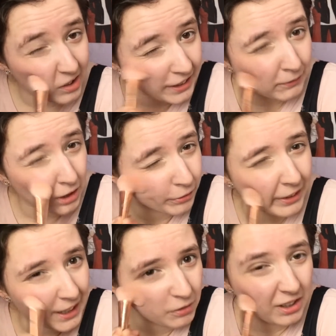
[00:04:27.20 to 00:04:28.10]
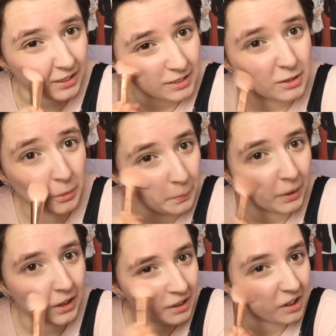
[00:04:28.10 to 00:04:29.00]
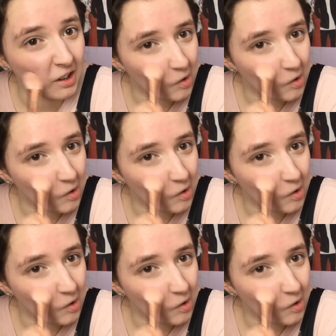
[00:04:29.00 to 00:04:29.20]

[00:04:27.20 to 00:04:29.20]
And I'm going to run out of this at some point.